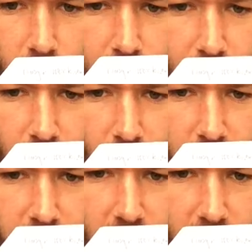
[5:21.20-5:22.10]
and there
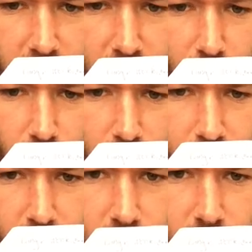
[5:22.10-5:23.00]
are 10 total.
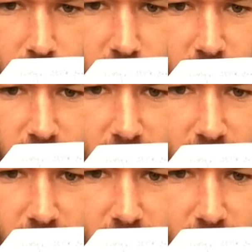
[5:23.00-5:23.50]
So this is